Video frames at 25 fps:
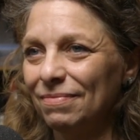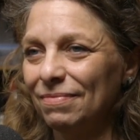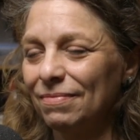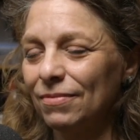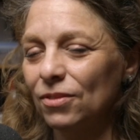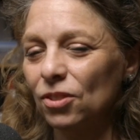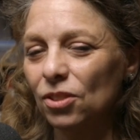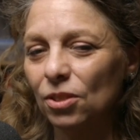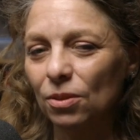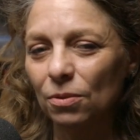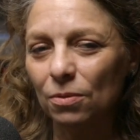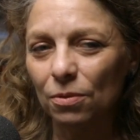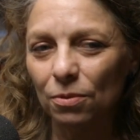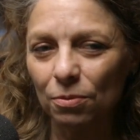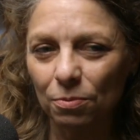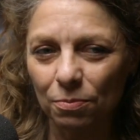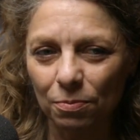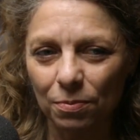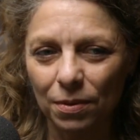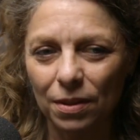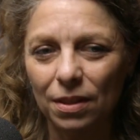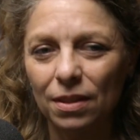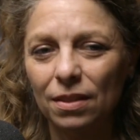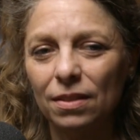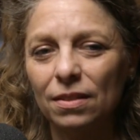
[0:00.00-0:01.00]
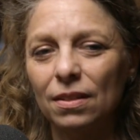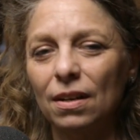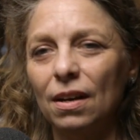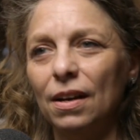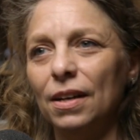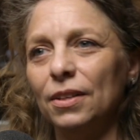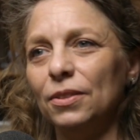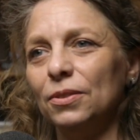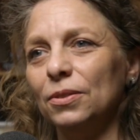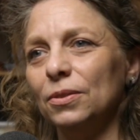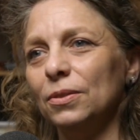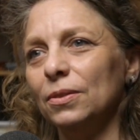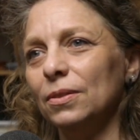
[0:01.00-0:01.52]
So with the
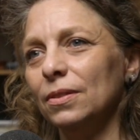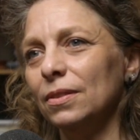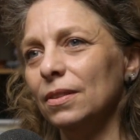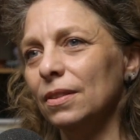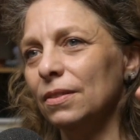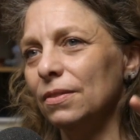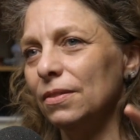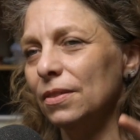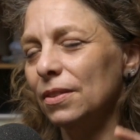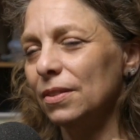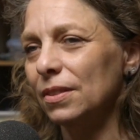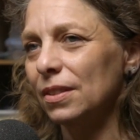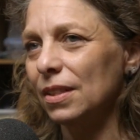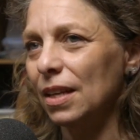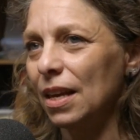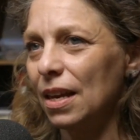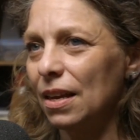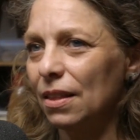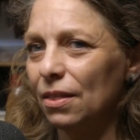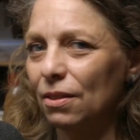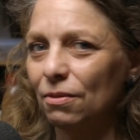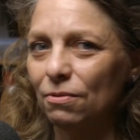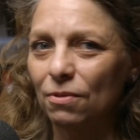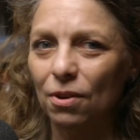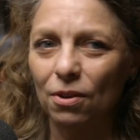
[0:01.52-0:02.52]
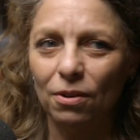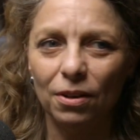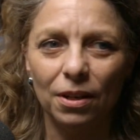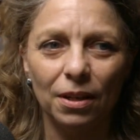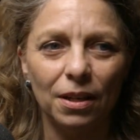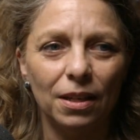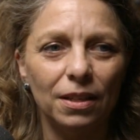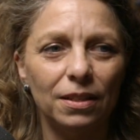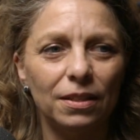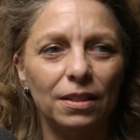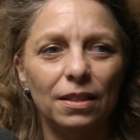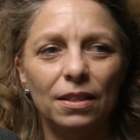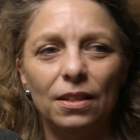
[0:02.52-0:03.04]
tidal of the sea and the
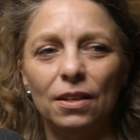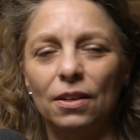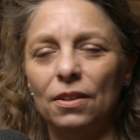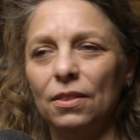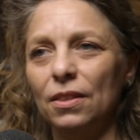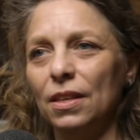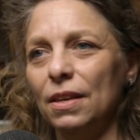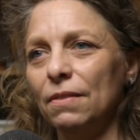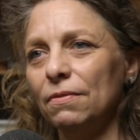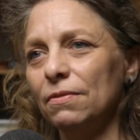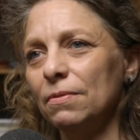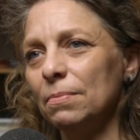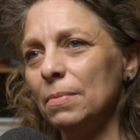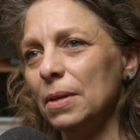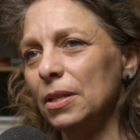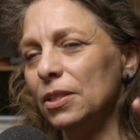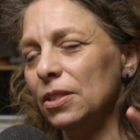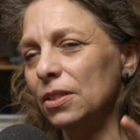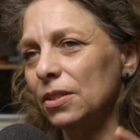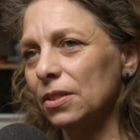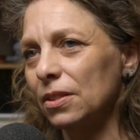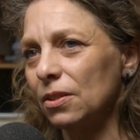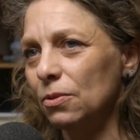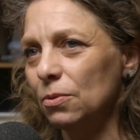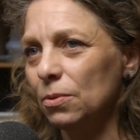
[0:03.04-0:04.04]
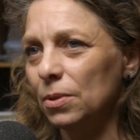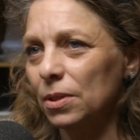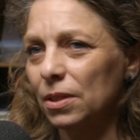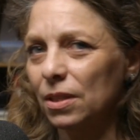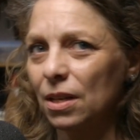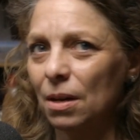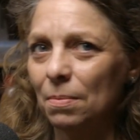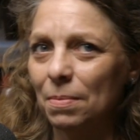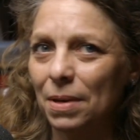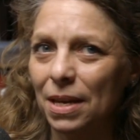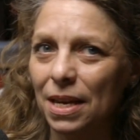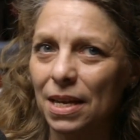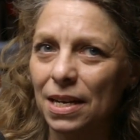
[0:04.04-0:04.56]
rolling, the information's always
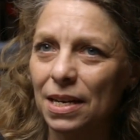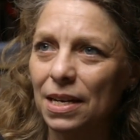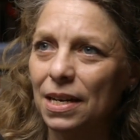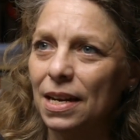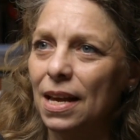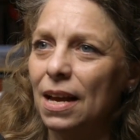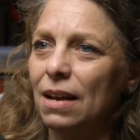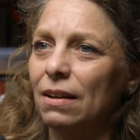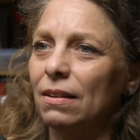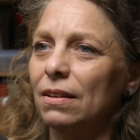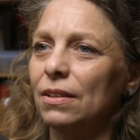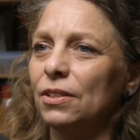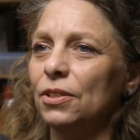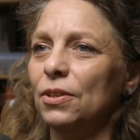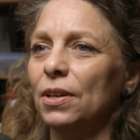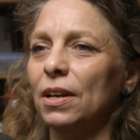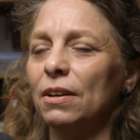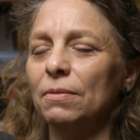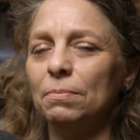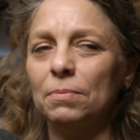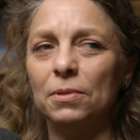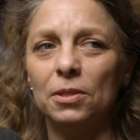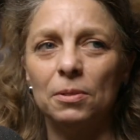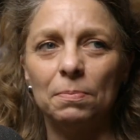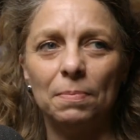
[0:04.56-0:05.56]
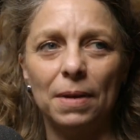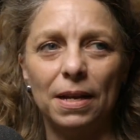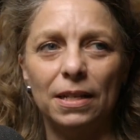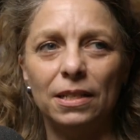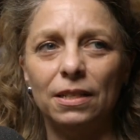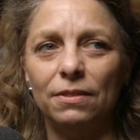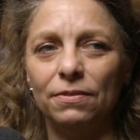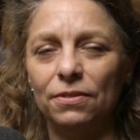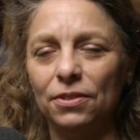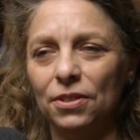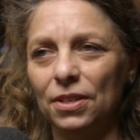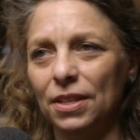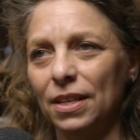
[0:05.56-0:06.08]
coming in and out, and you have
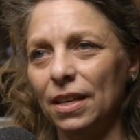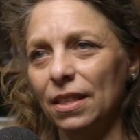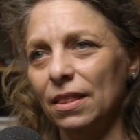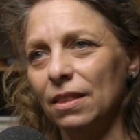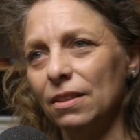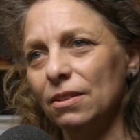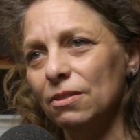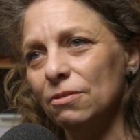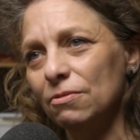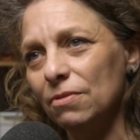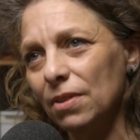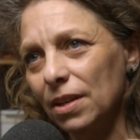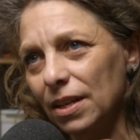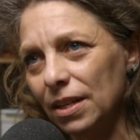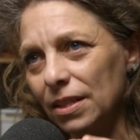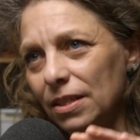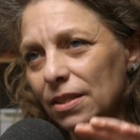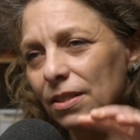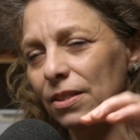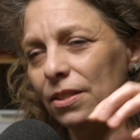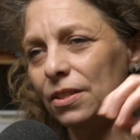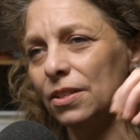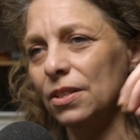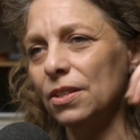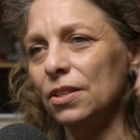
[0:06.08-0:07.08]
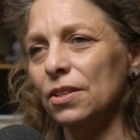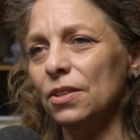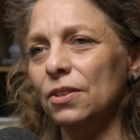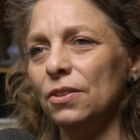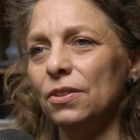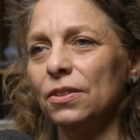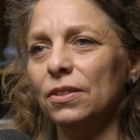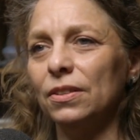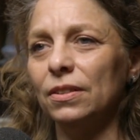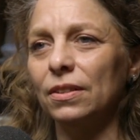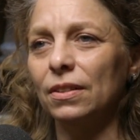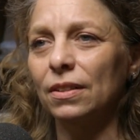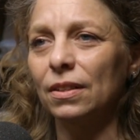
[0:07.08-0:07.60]
perspective, and you get the horizon, and you
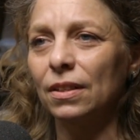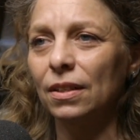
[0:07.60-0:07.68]
can.